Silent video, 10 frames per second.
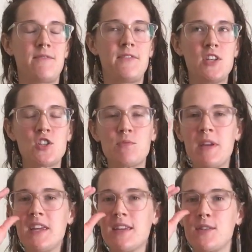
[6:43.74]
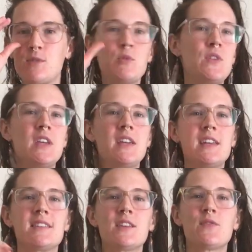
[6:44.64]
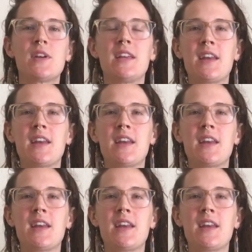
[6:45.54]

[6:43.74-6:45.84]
finished making his smoothie and getting his stuff ready,